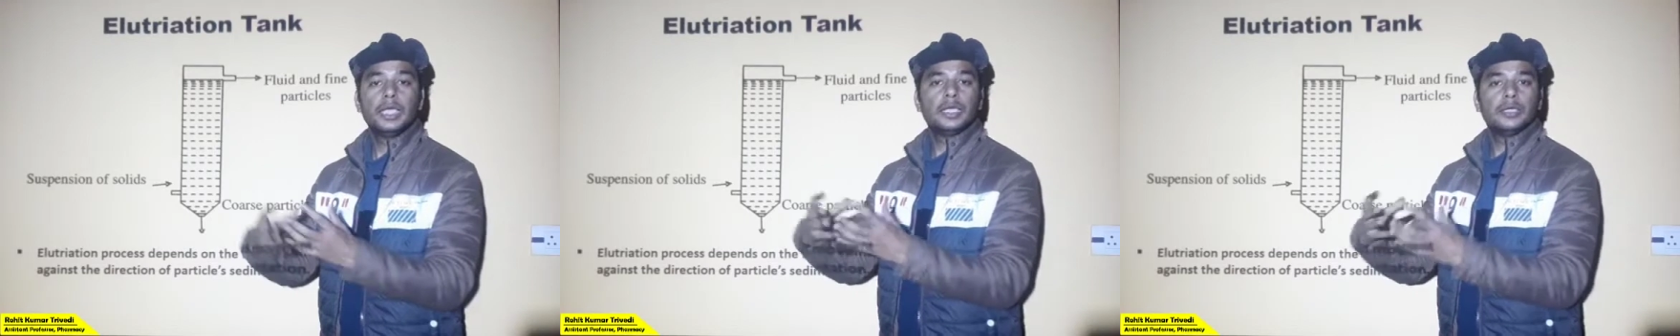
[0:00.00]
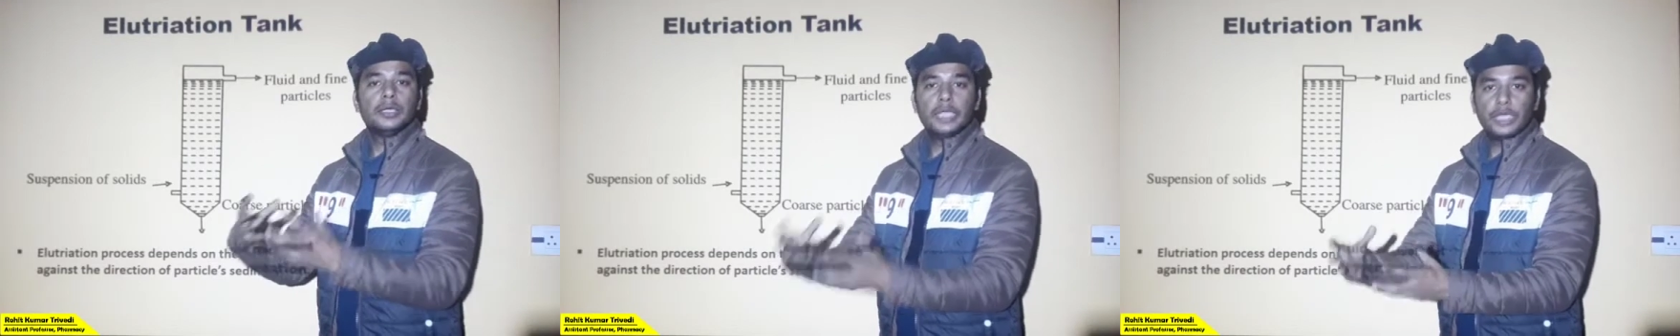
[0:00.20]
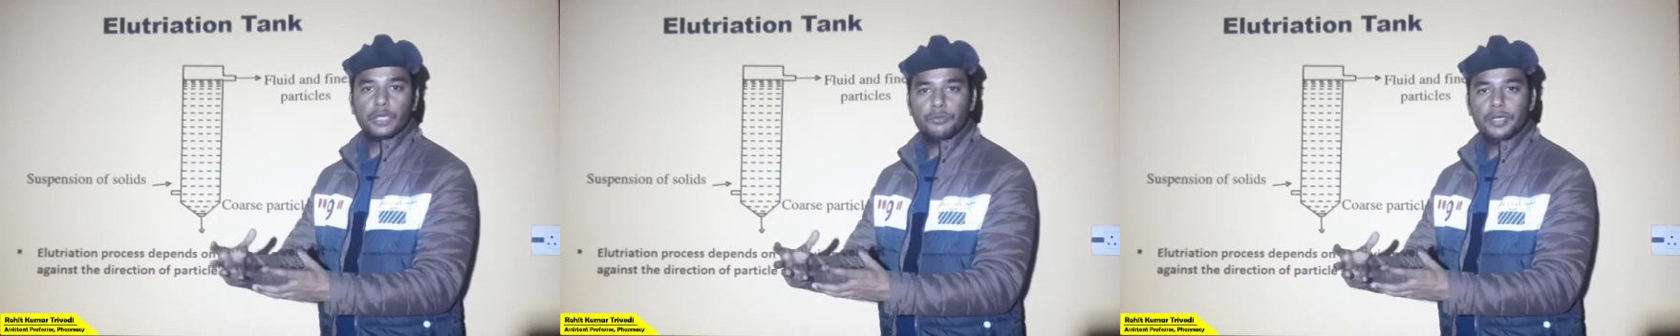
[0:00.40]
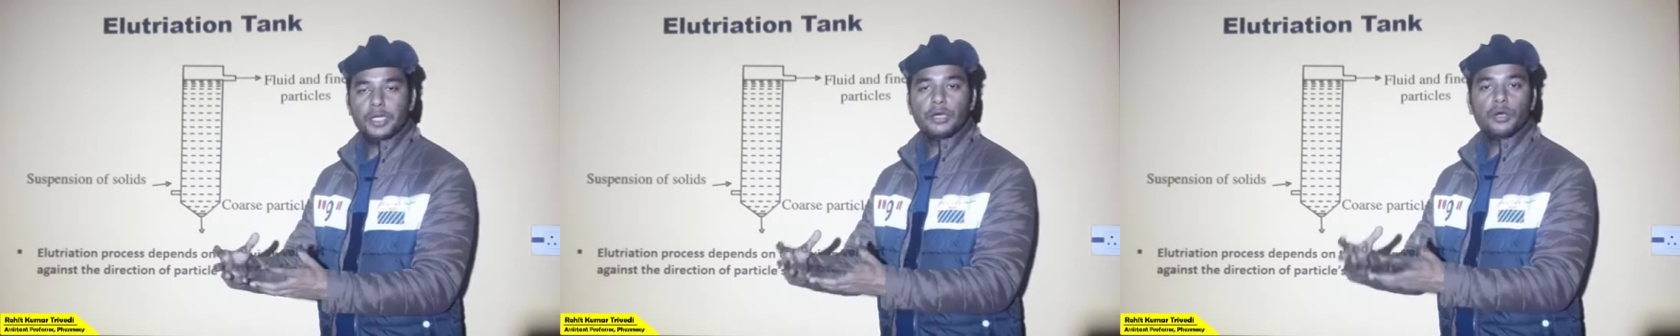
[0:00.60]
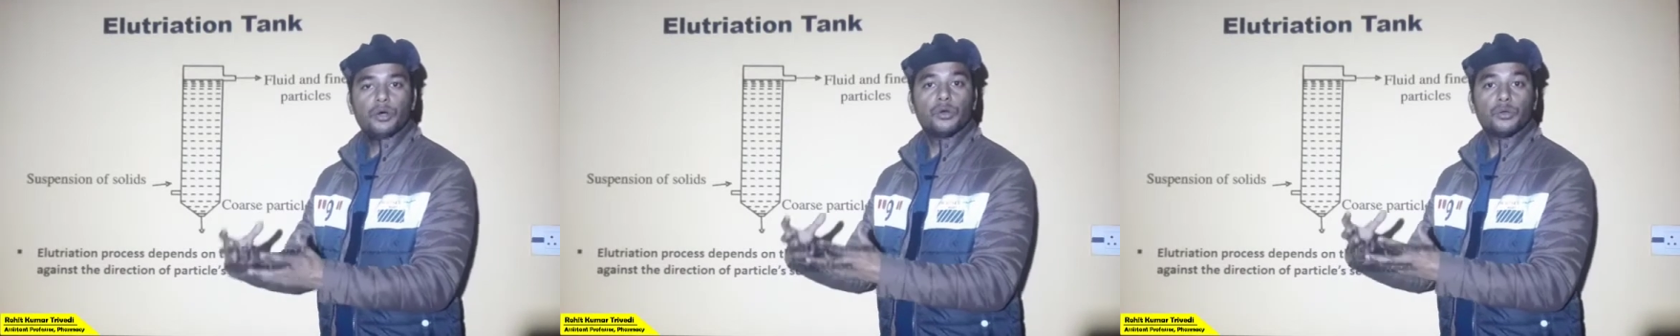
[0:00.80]
liquid
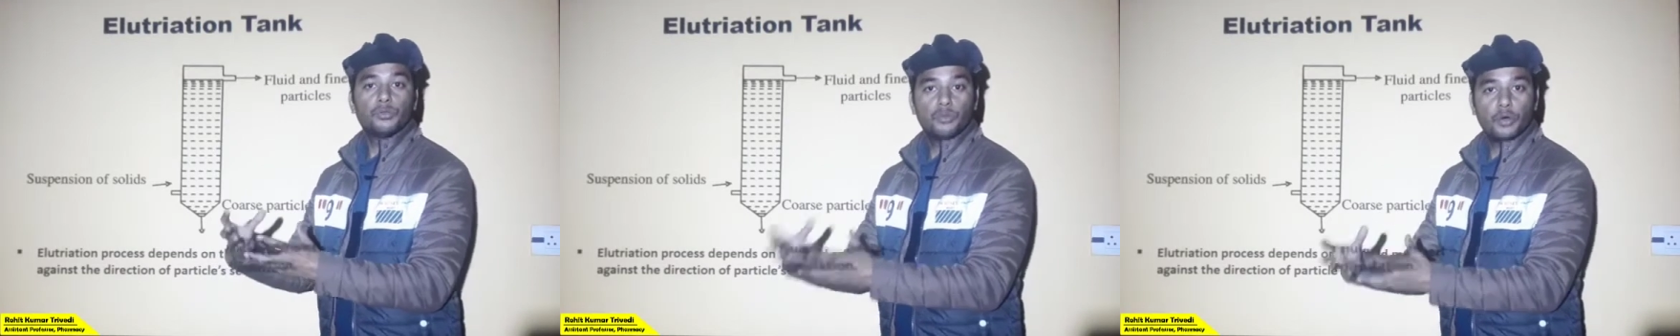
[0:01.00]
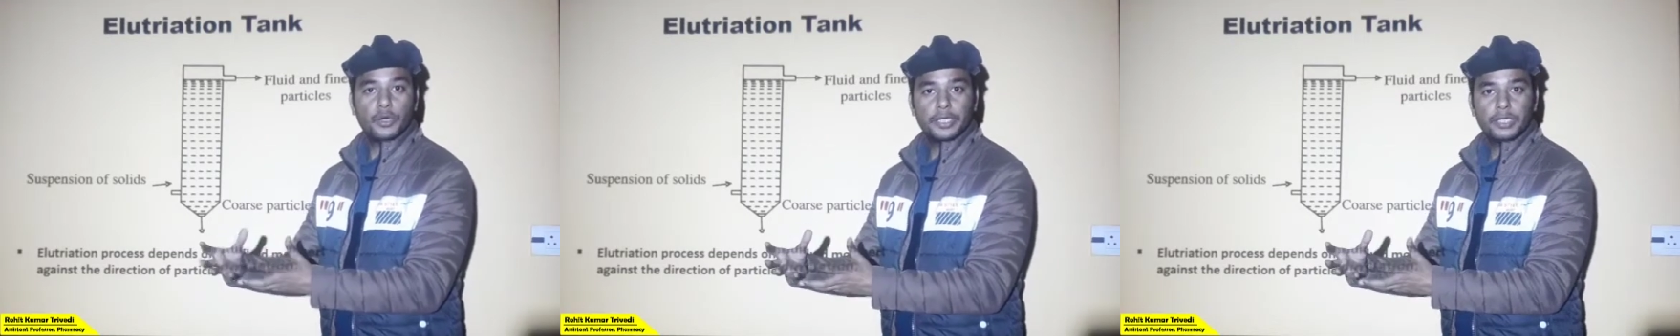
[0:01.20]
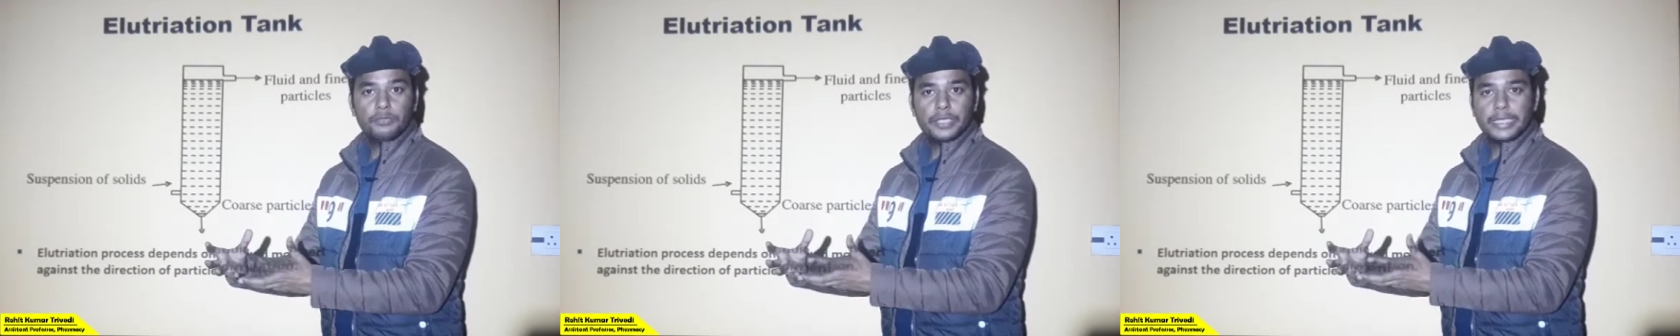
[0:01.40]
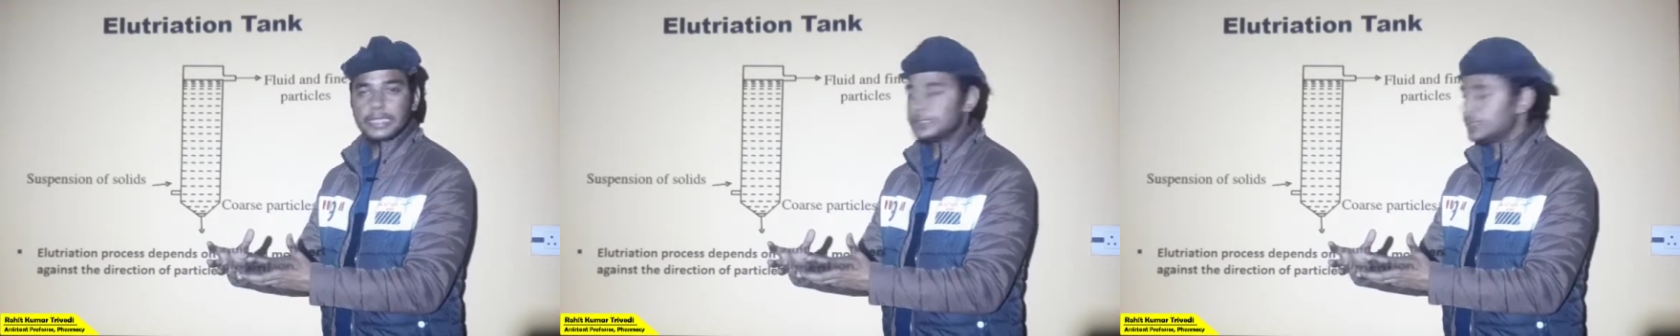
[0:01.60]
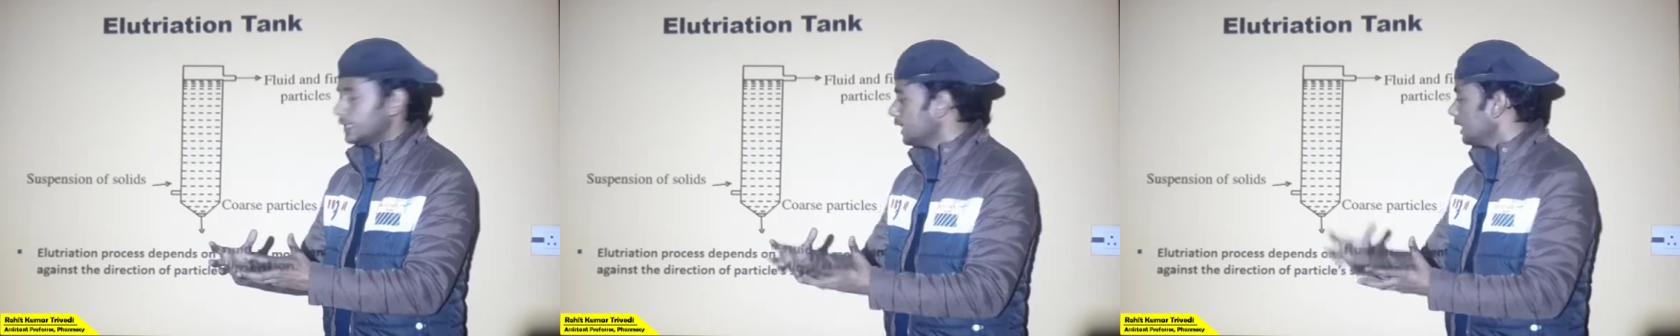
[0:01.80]
or water, we can
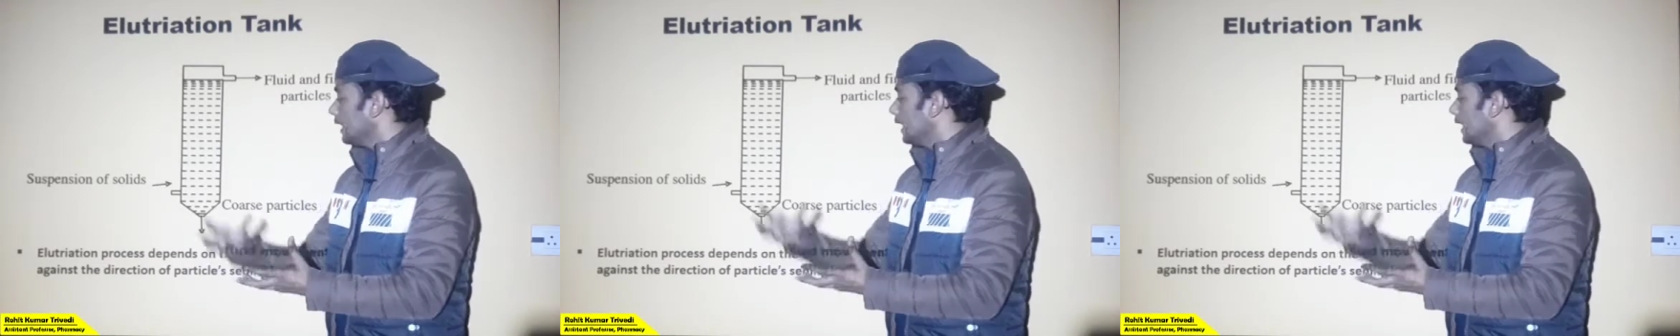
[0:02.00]
say,